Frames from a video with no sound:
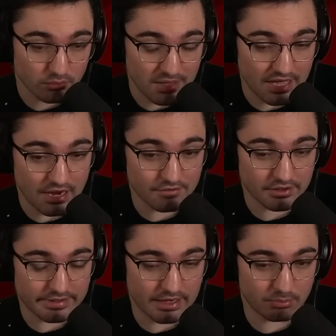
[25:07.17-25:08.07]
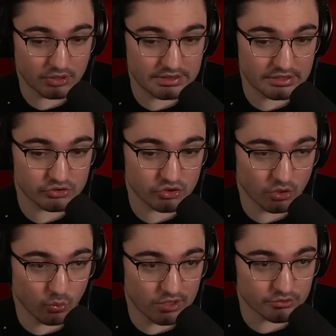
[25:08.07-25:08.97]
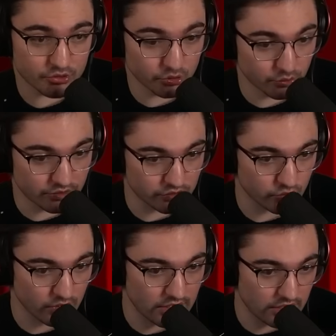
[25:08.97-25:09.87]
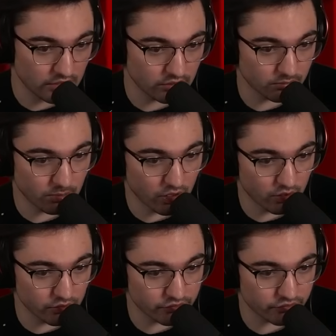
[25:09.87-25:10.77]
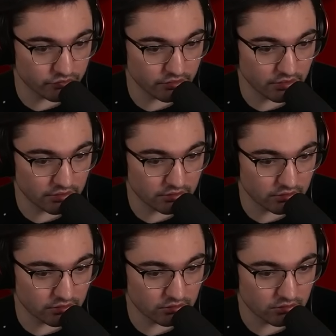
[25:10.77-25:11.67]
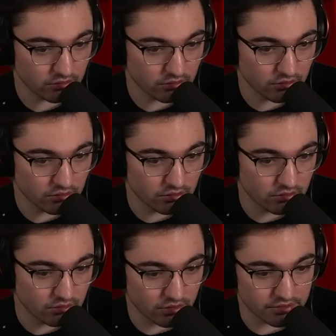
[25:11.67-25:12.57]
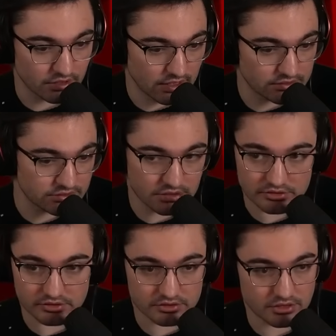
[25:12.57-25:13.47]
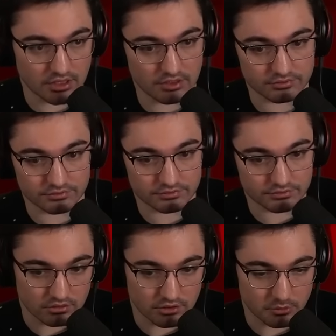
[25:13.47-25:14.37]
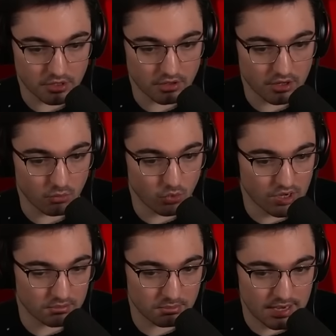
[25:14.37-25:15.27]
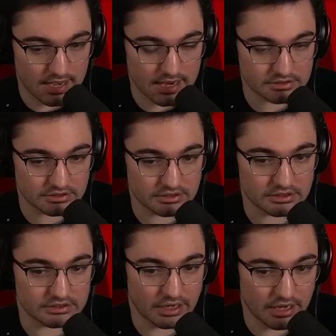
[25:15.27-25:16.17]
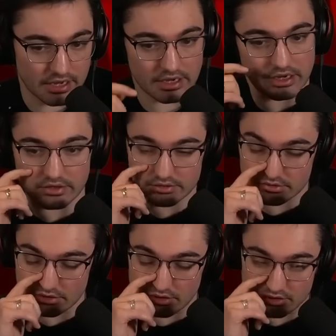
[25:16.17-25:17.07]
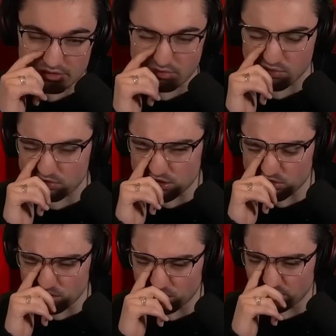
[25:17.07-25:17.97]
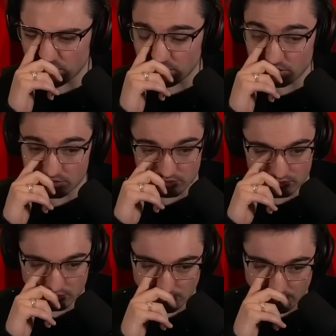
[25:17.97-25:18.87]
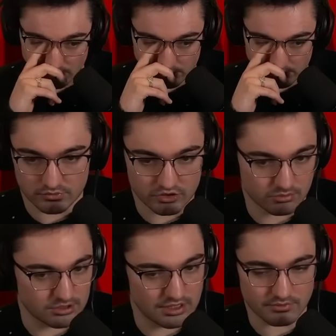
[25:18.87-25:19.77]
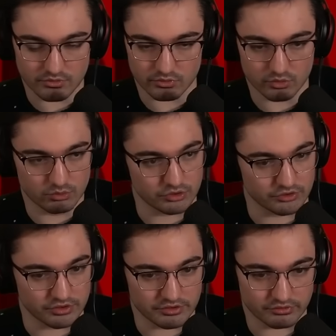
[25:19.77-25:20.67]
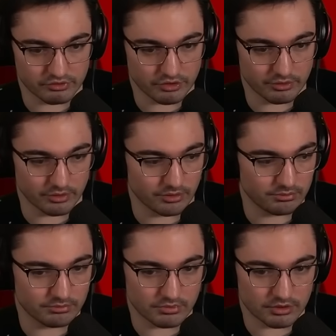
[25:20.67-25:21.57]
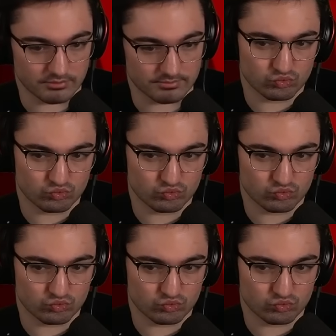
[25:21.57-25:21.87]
Man, I feel like I played that so well, too, with the trading post and, like, all the nonsense and stuff. Like, why I walked back to get a dice, and then I was able to re-roll it. Ugh. Sometimes the room just doesn't show up. Yep.